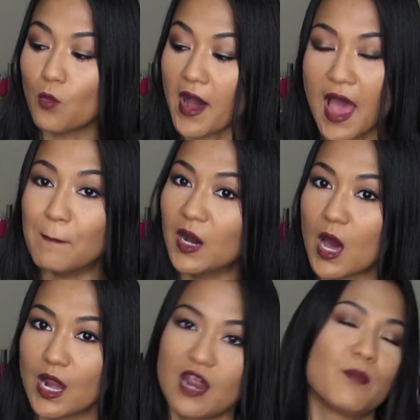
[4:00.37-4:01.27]
why I
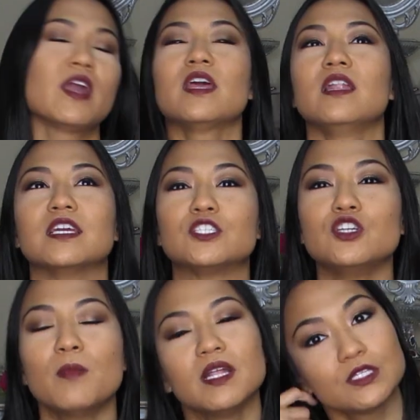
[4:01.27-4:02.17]
bought it. I bought it like
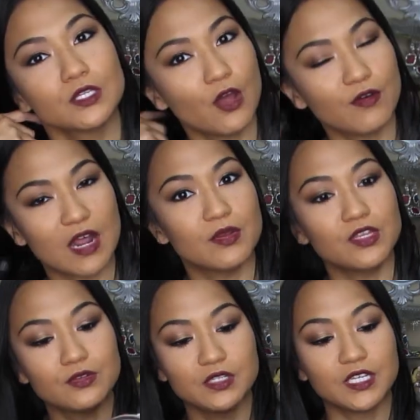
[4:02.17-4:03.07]
two months ago, and I've
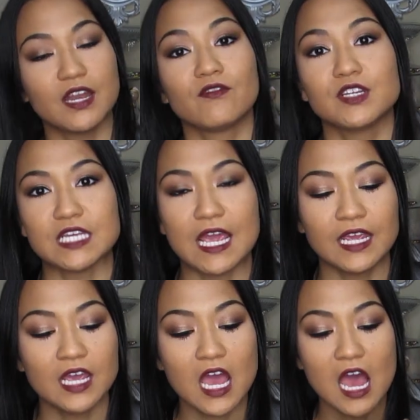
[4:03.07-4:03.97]
been using it every
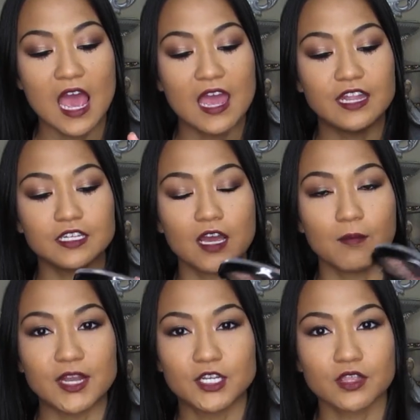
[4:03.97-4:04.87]
day. And
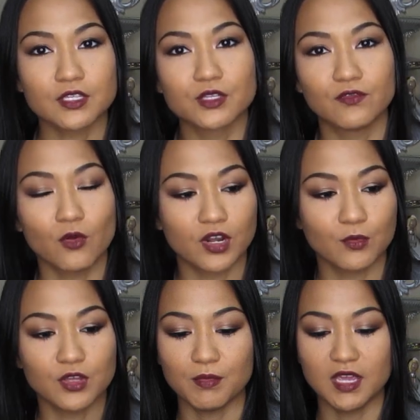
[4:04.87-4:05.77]
um, I took this to Florida
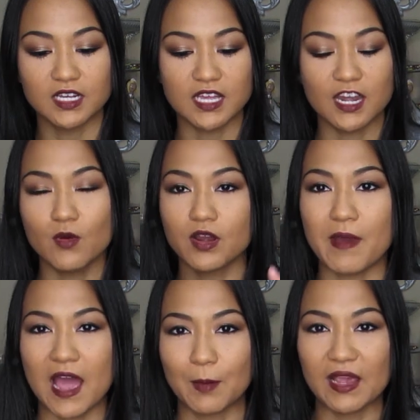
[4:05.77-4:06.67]
with me because I didn't want
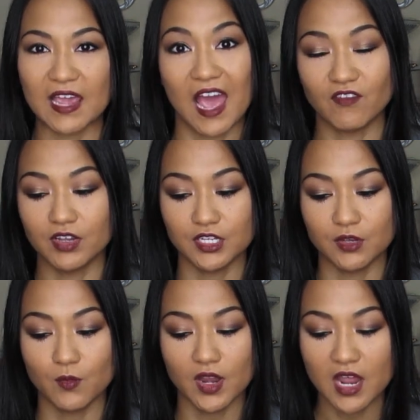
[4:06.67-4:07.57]
to pack my Kat Von
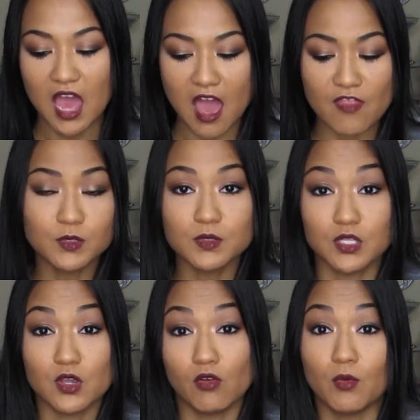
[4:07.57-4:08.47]
D one, and this was
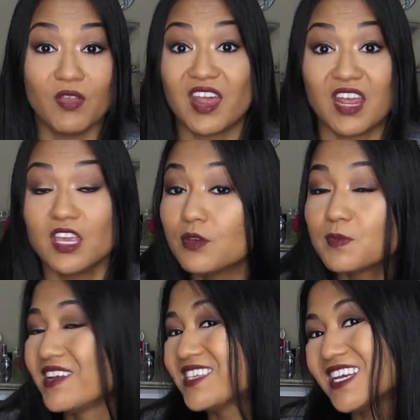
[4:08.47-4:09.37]
the only one that I
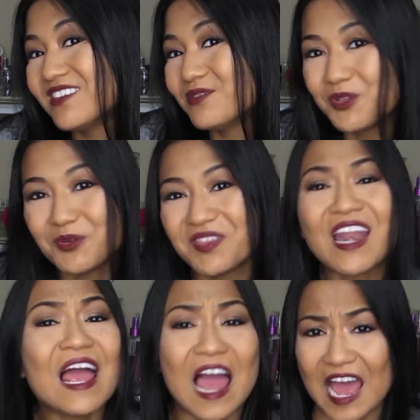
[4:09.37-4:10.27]
used because I, it was the one
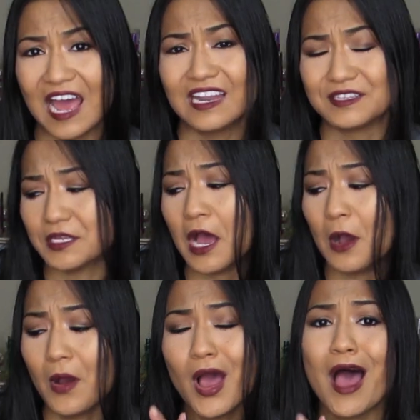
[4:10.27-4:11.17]
that I had.
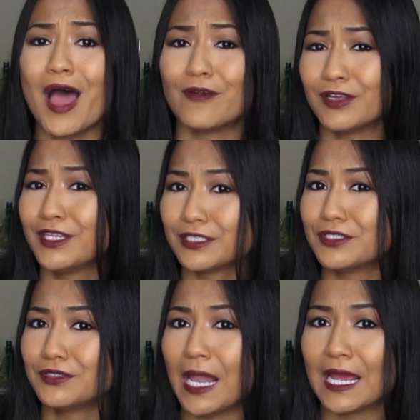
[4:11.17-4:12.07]
So I really
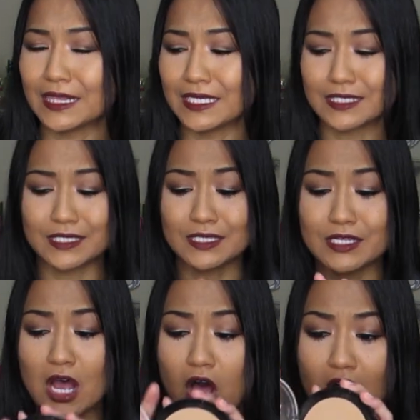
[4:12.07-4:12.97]
do like this. This
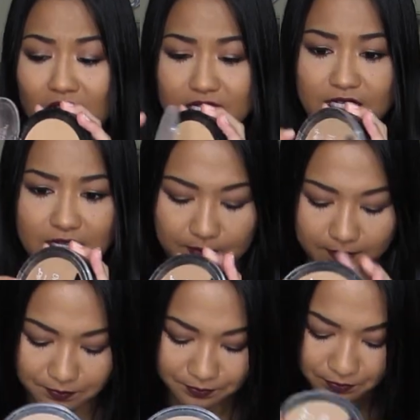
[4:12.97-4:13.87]
is awesome.
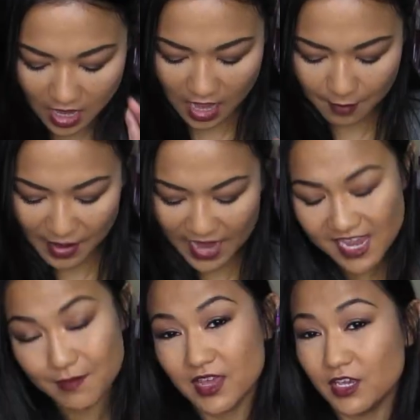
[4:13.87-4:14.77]
Um, I
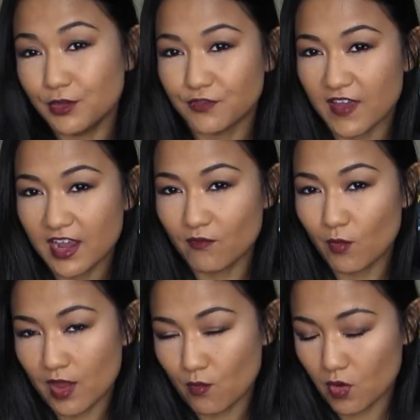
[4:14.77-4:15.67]
am a huge fan of
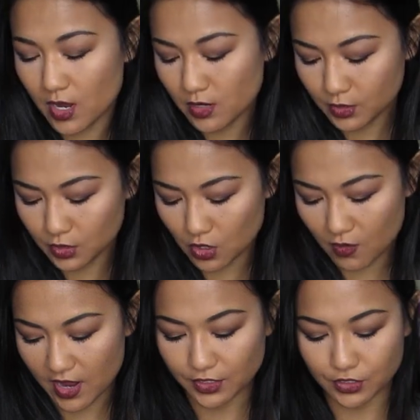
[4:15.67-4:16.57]
Wet n Wild,
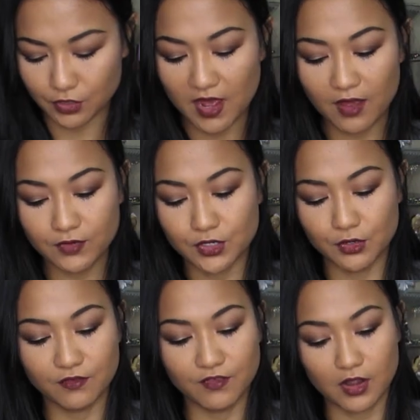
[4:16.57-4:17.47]
so I do have
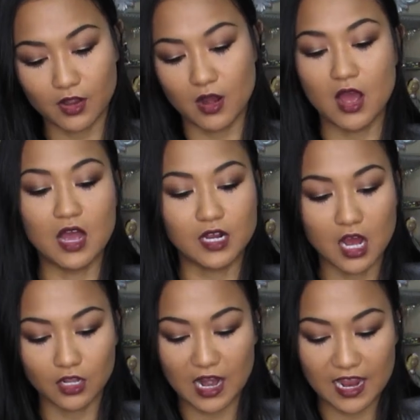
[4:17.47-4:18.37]
two of their uh,
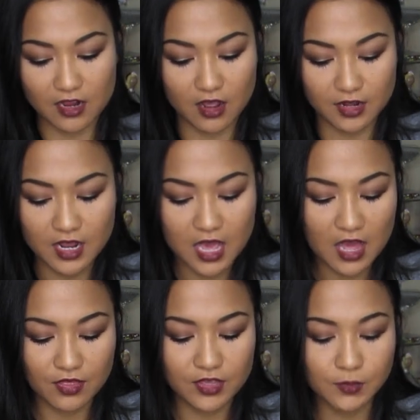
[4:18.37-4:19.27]
color icon
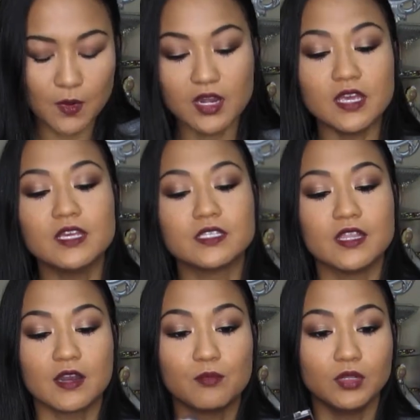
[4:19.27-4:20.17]
this one is
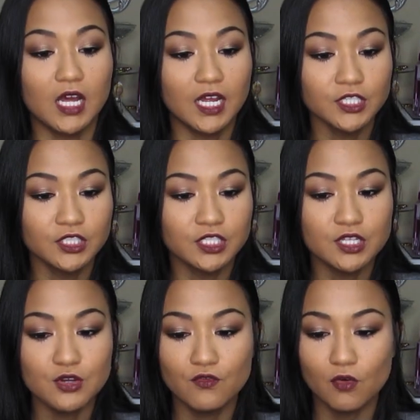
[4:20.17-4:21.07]
their blush. This
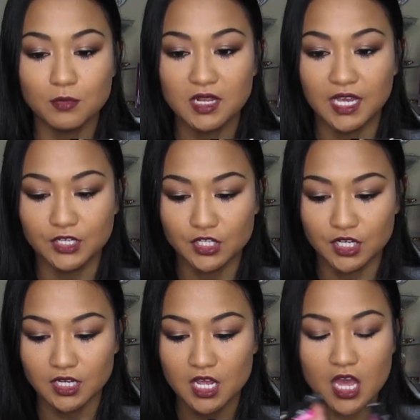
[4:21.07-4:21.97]
is new
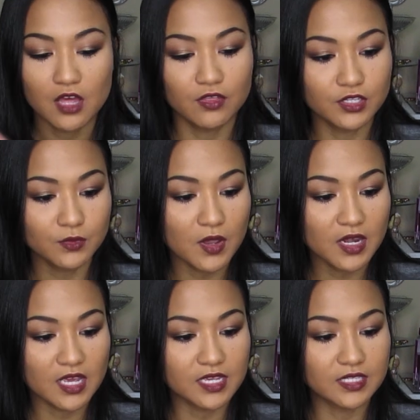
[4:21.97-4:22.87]
formulation. This
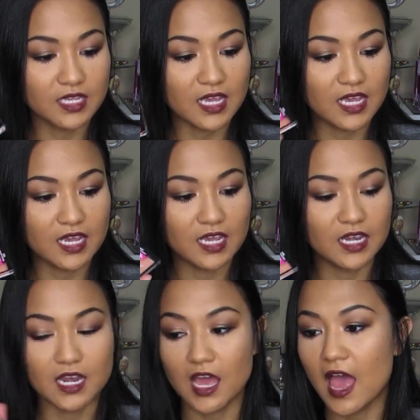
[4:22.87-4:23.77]
one is
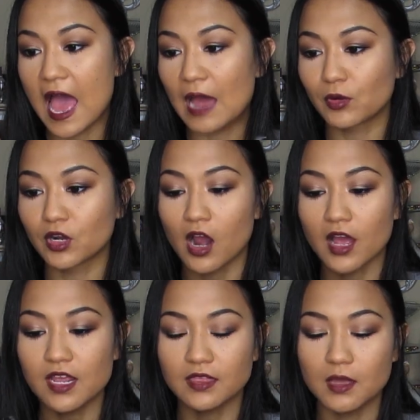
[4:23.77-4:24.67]
in
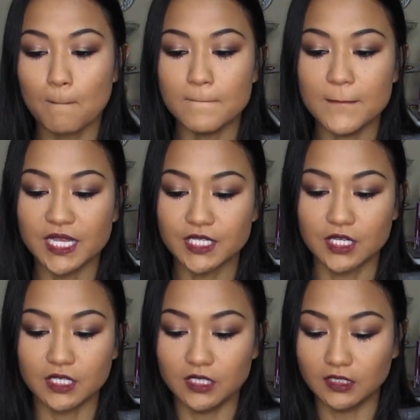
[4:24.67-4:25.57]
apricot in the
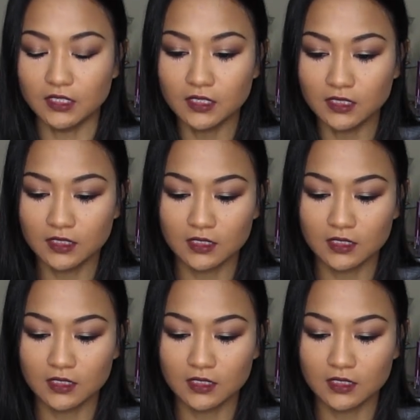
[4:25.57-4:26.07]
middle.